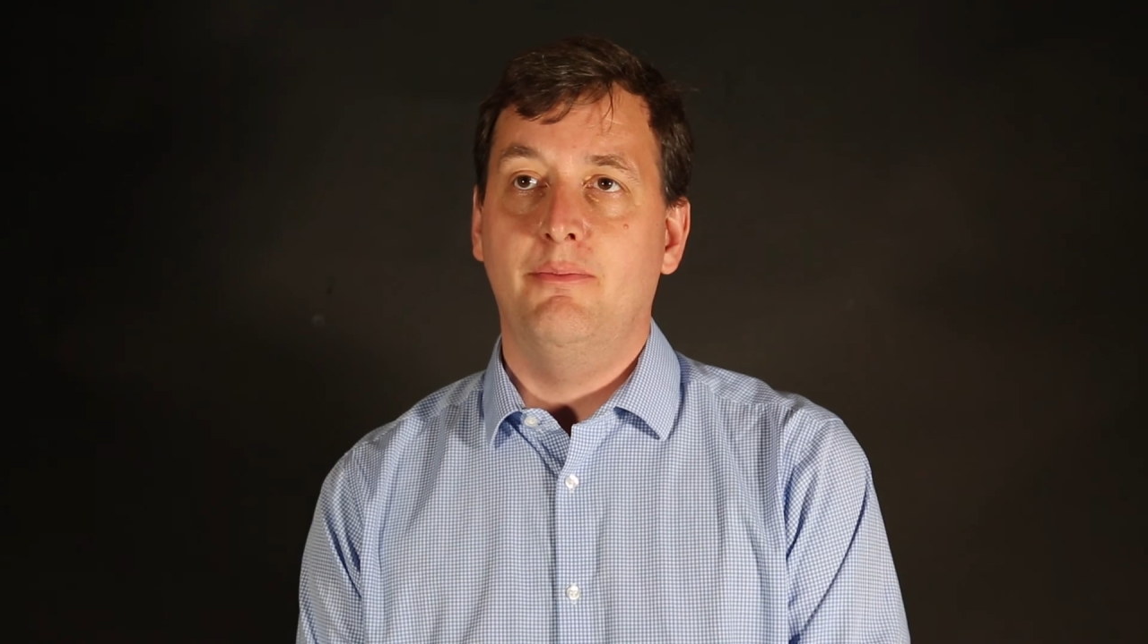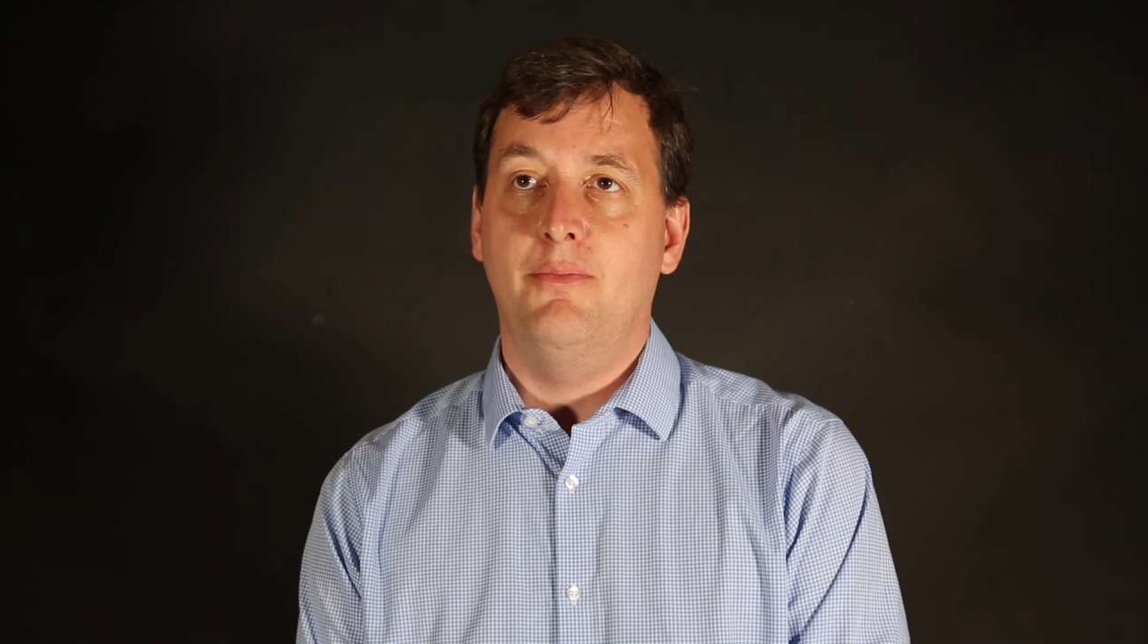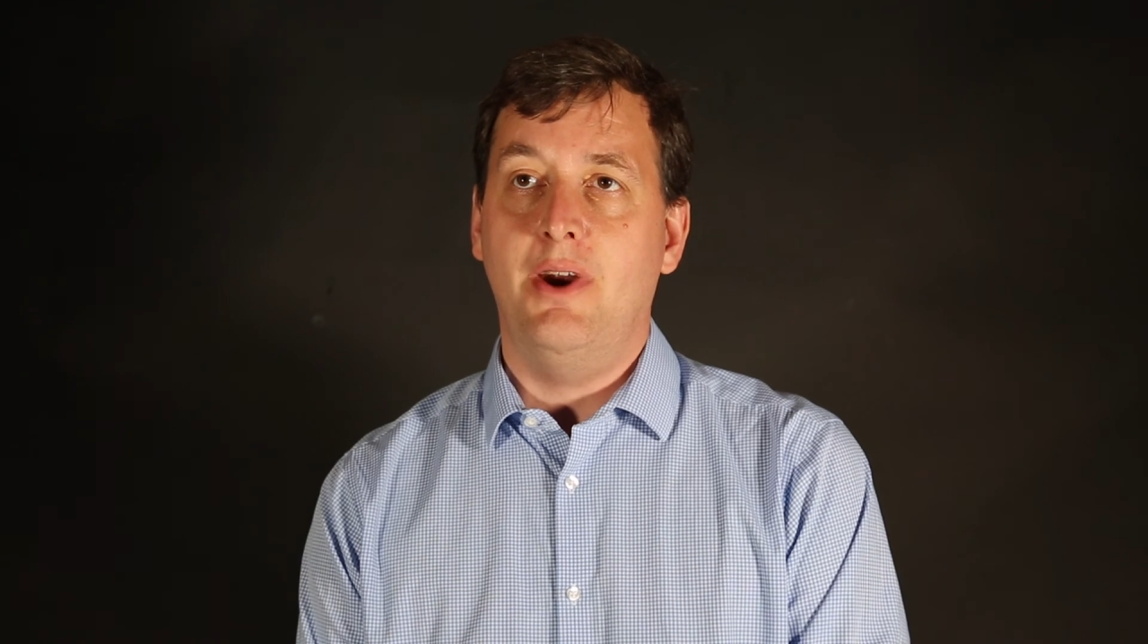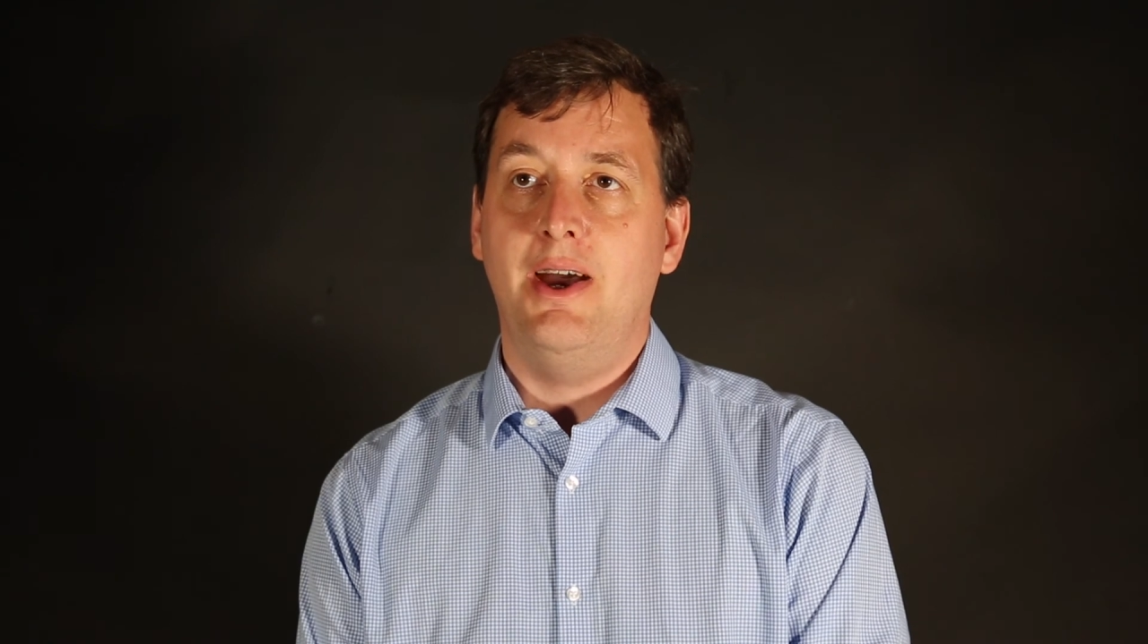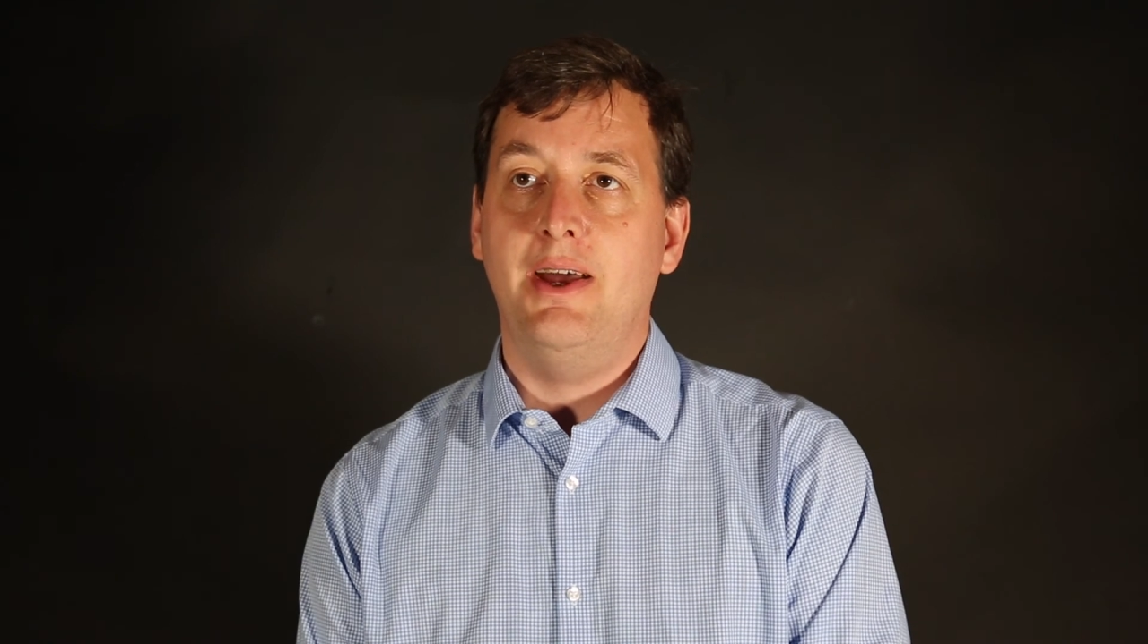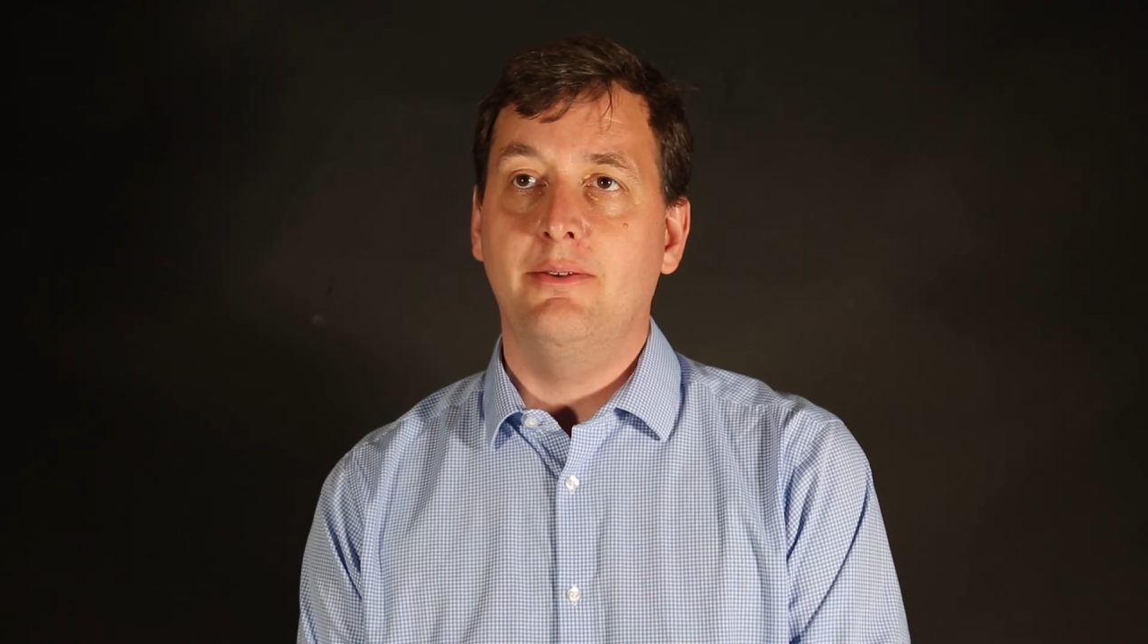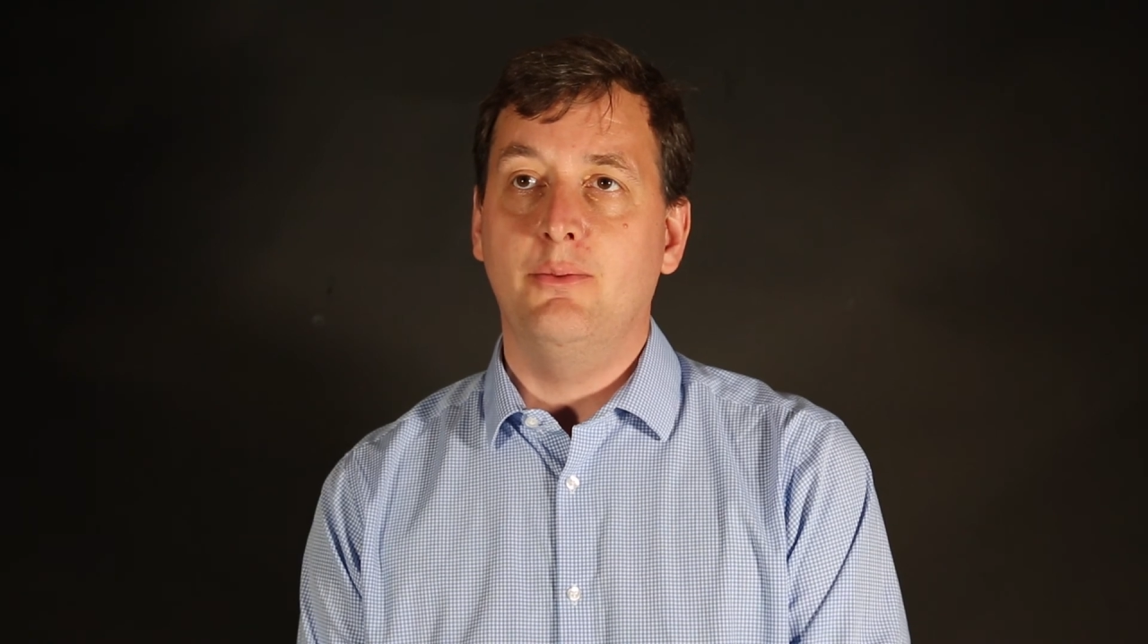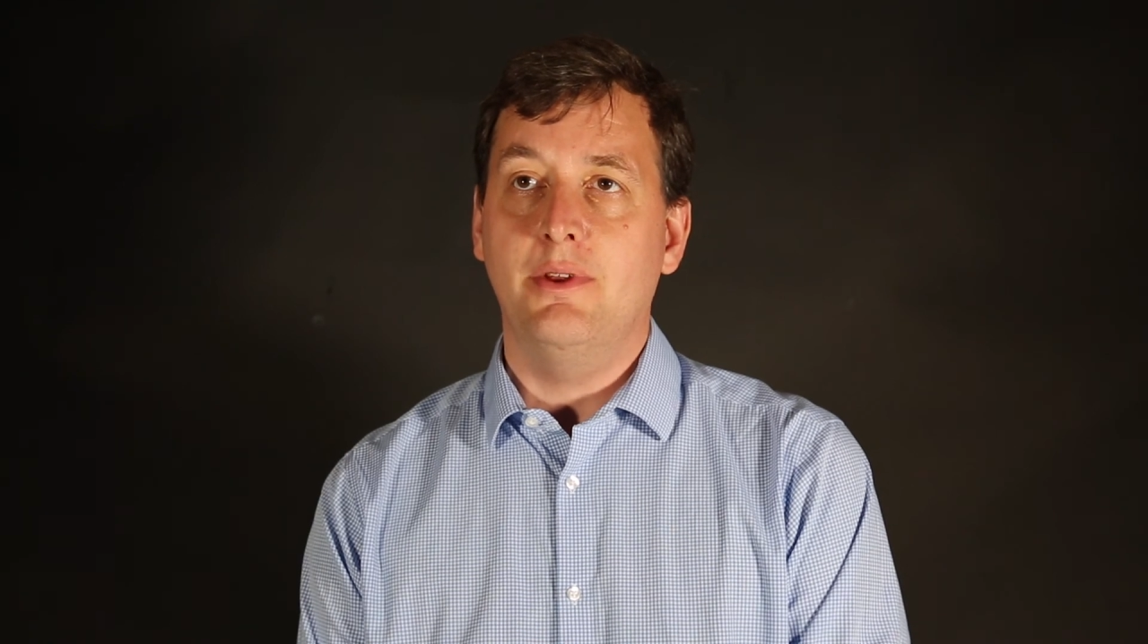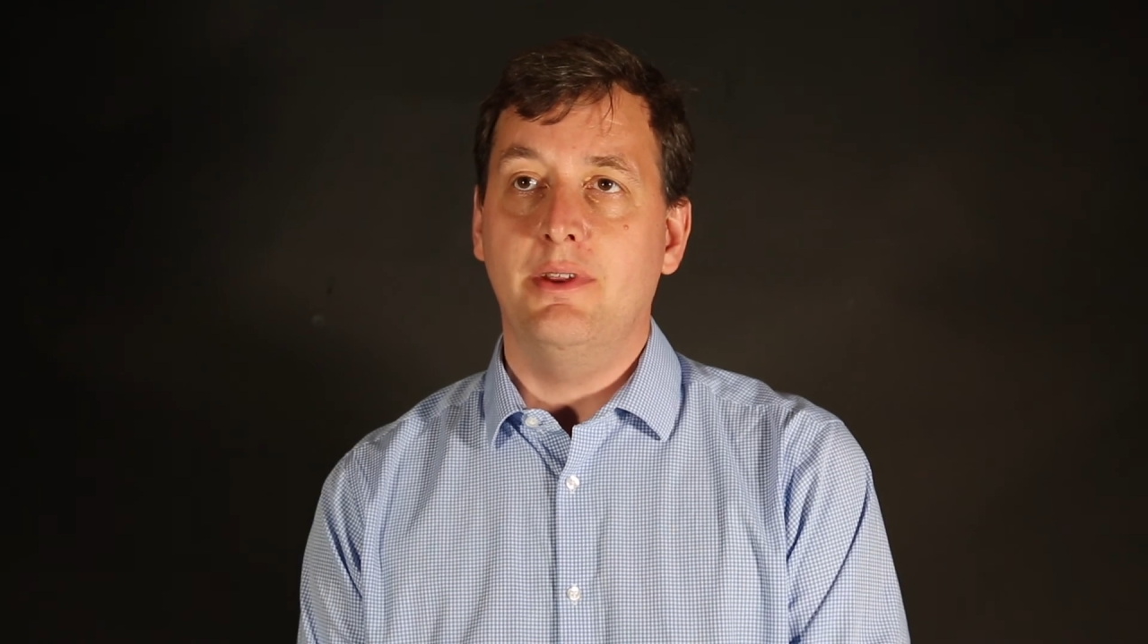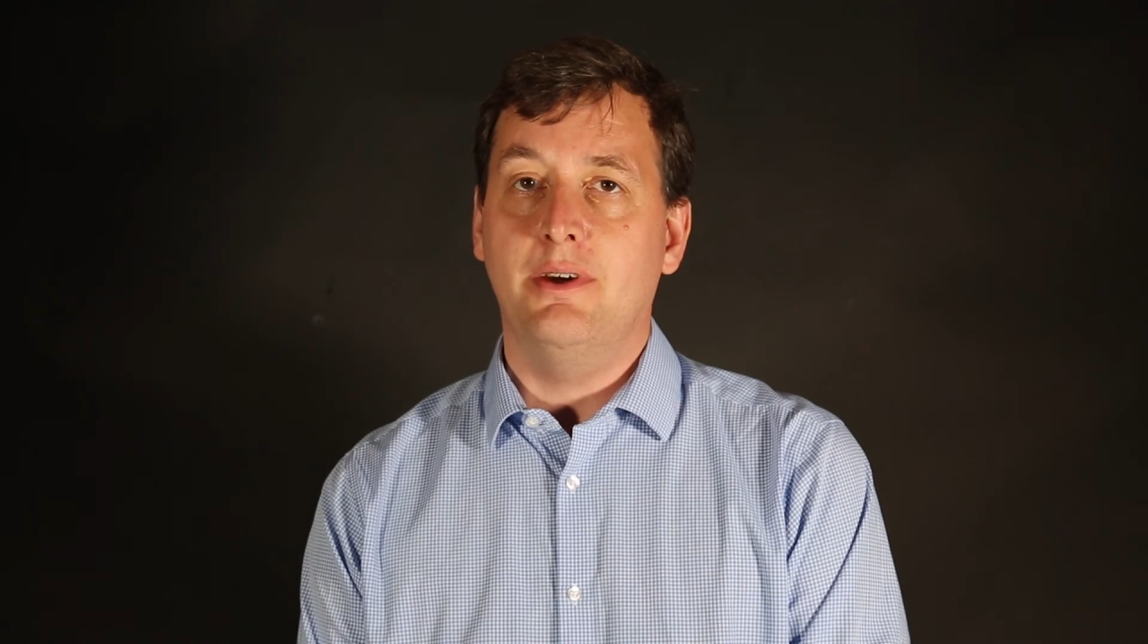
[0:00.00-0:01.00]
brand
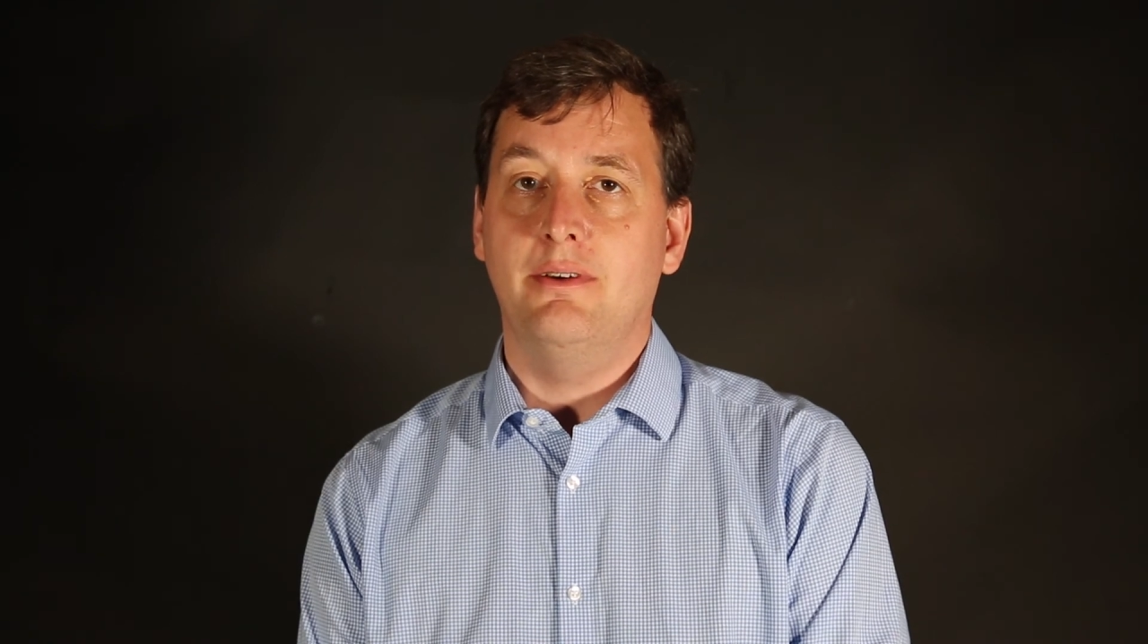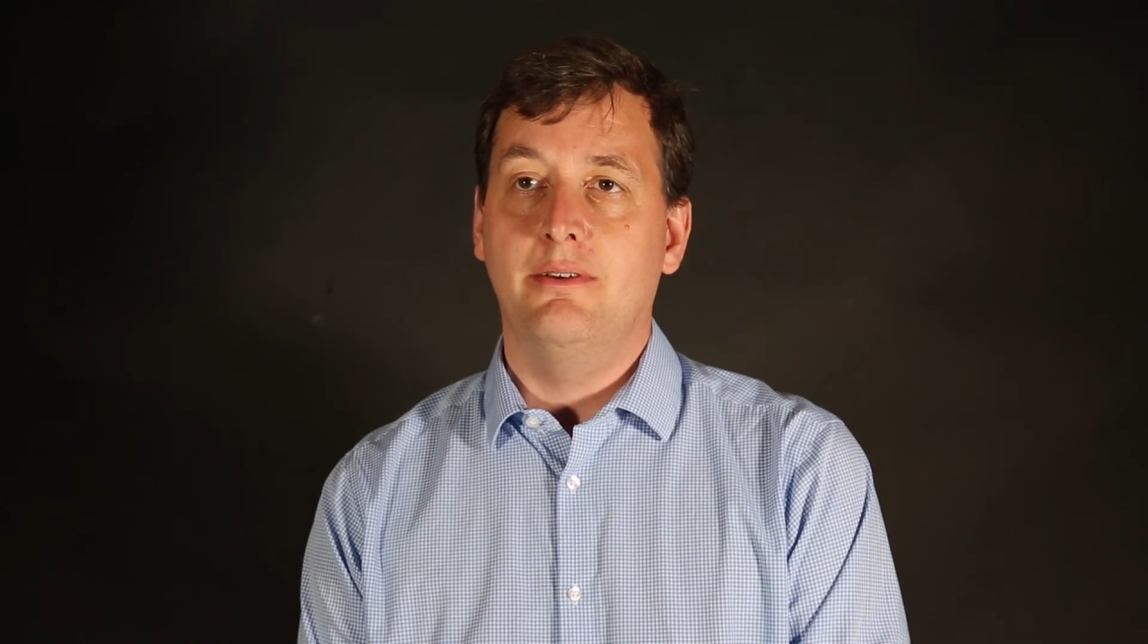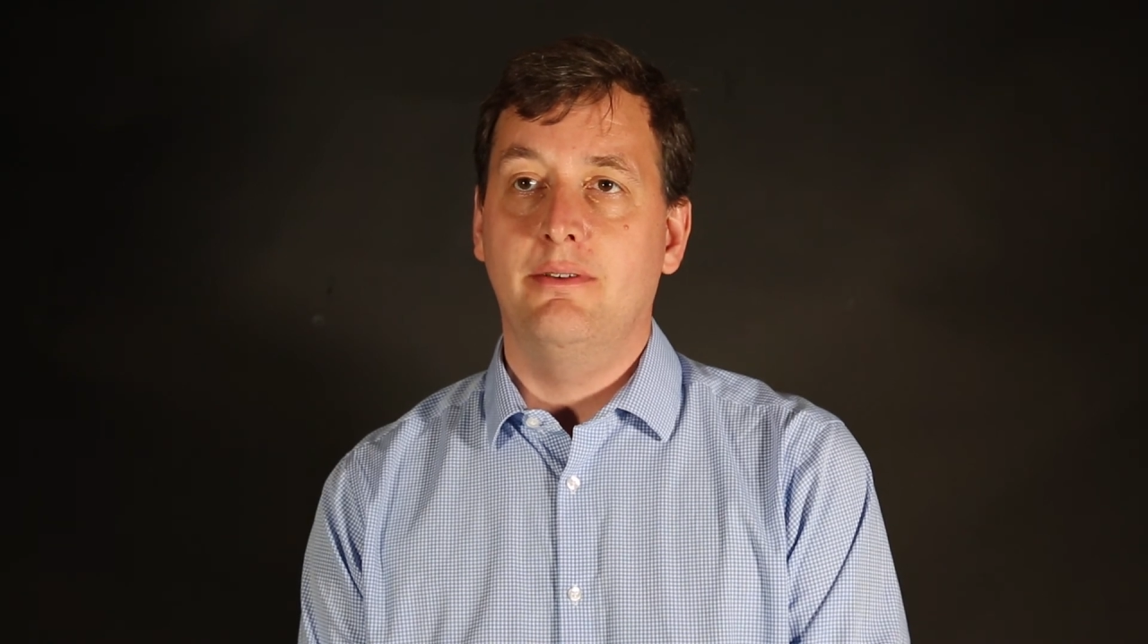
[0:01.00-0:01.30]
with a